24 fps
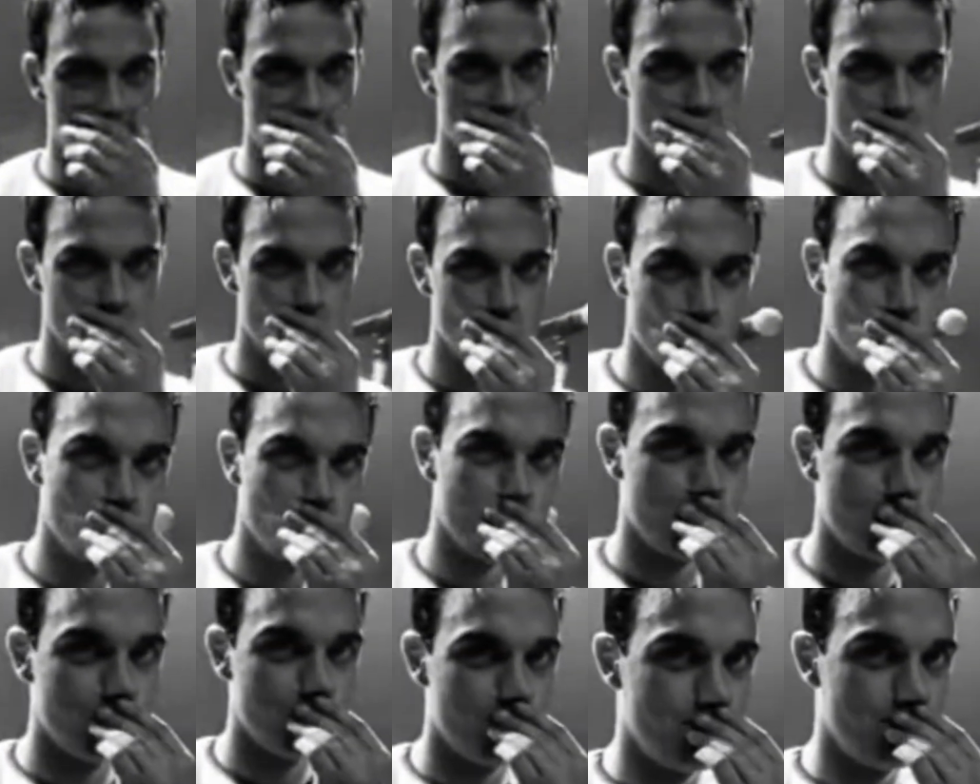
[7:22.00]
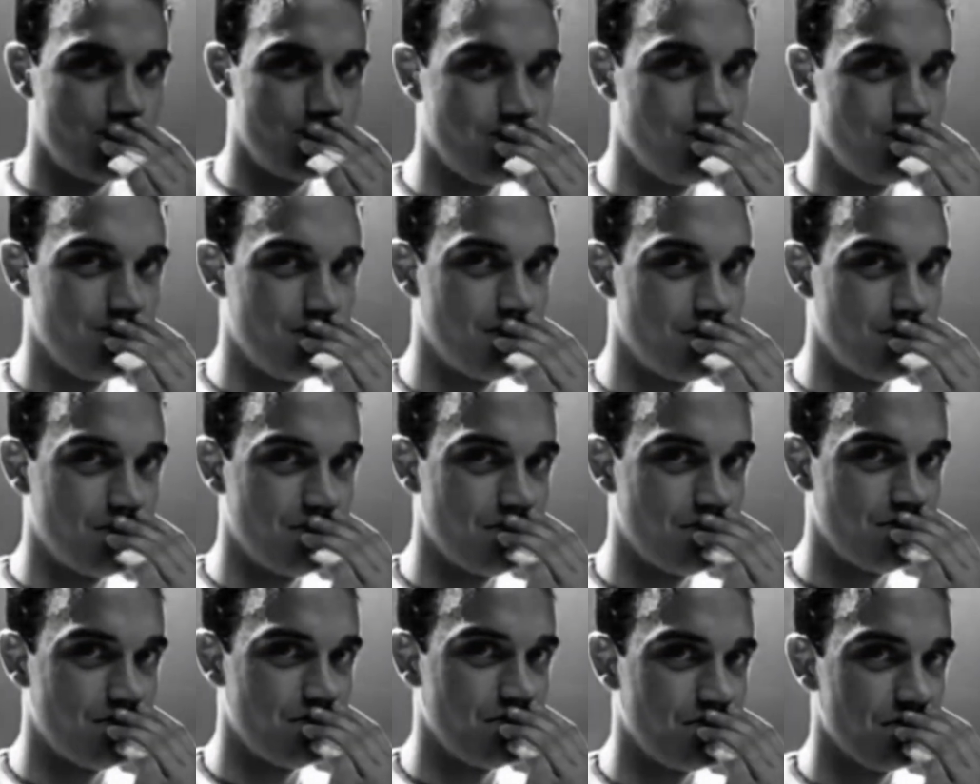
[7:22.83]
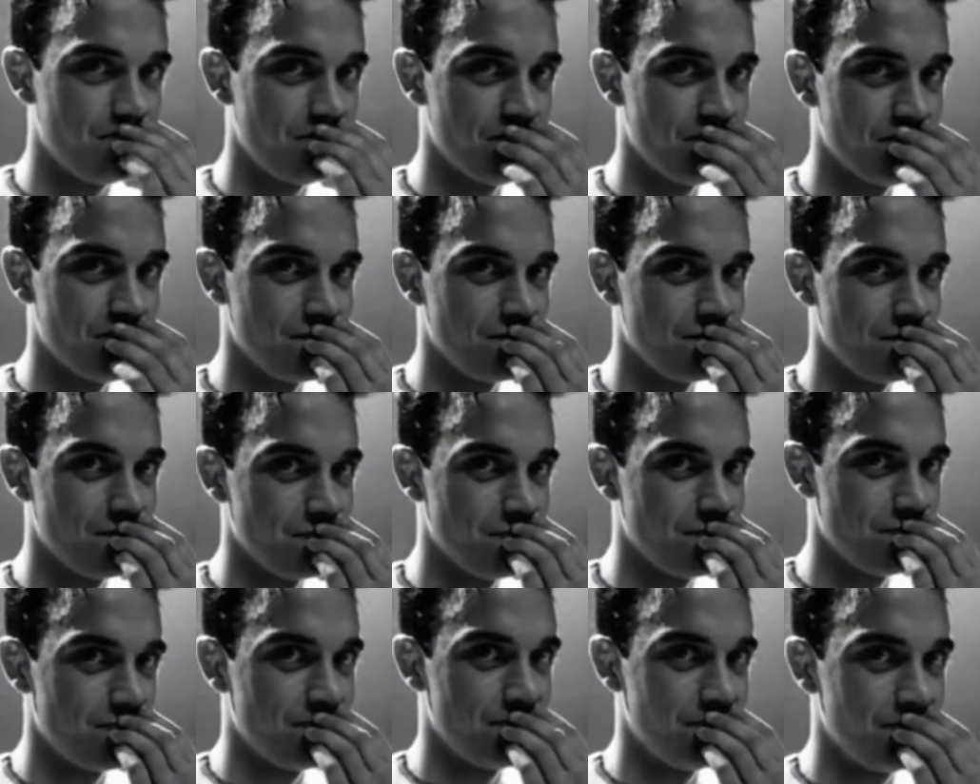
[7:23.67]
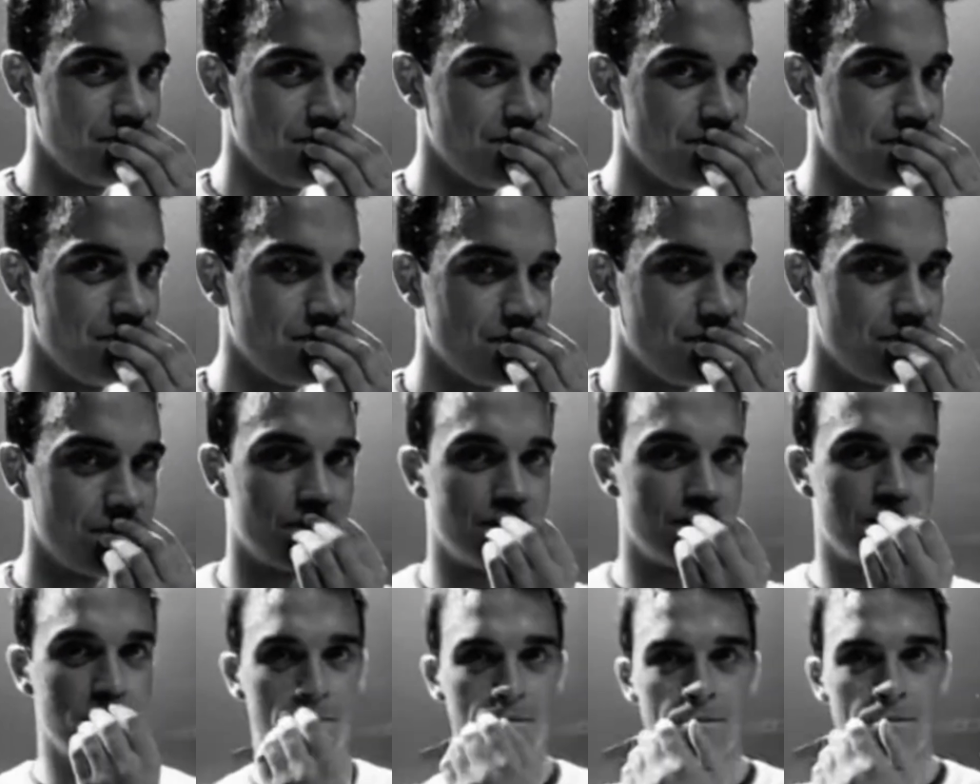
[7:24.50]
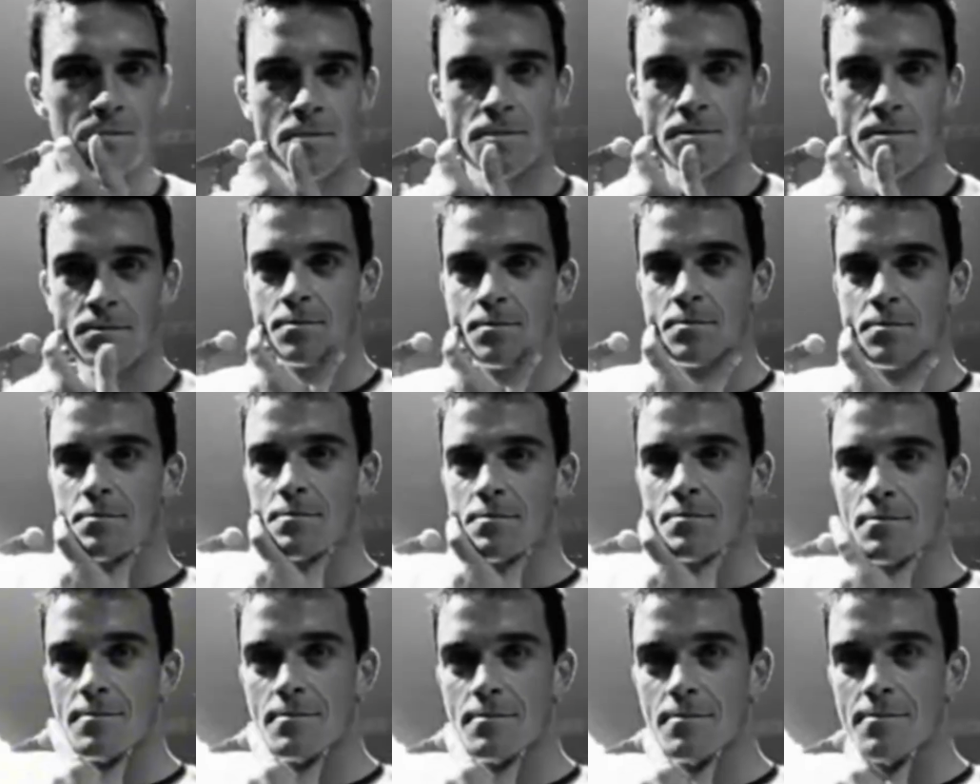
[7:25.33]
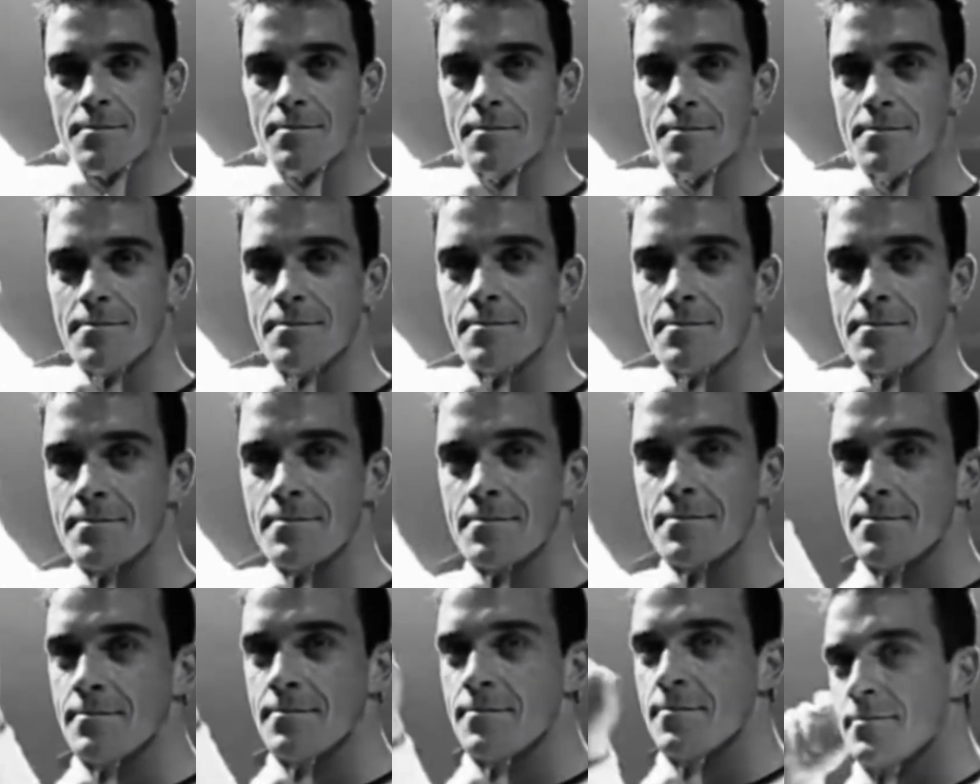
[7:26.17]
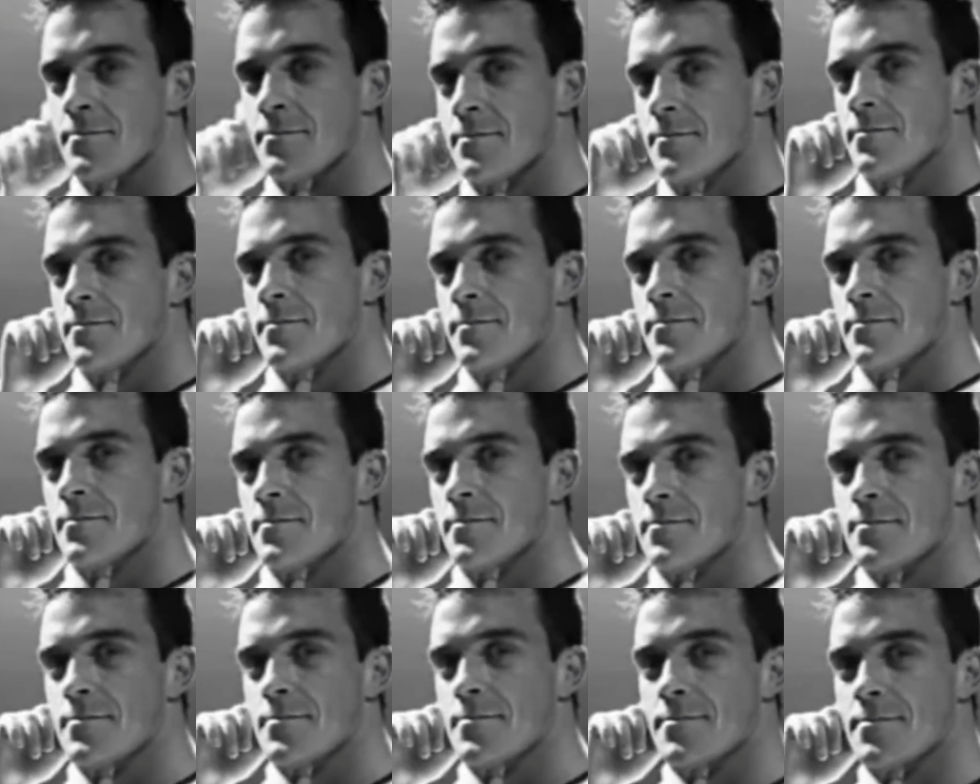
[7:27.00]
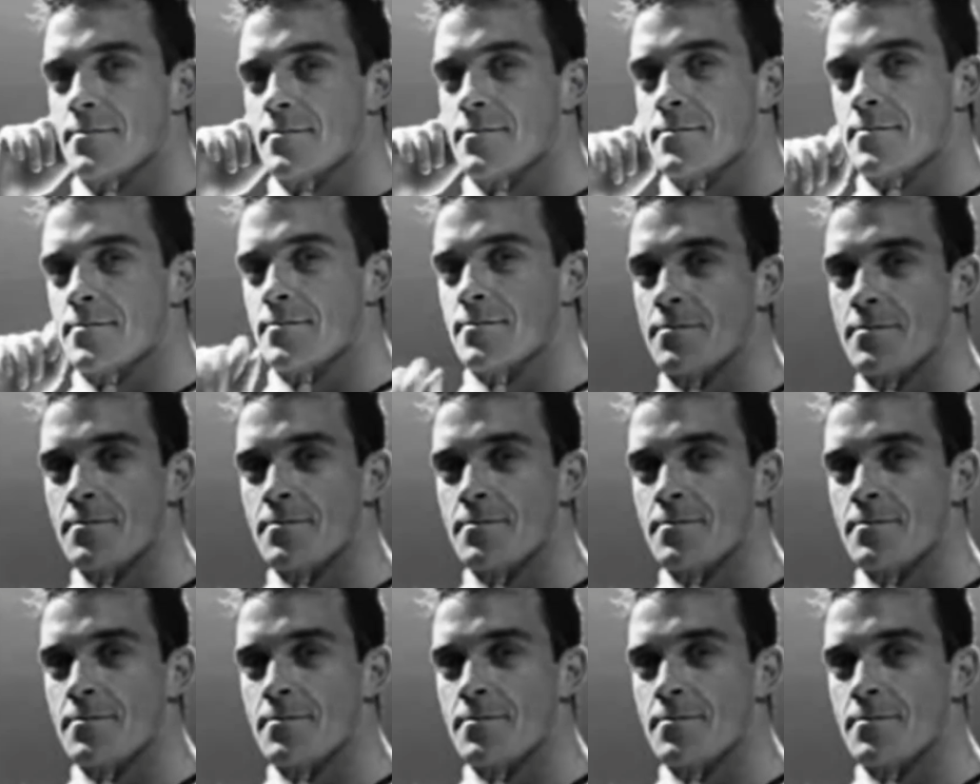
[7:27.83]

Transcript: all, he's remained authentic, funny, and above all, a survivor. He's not just an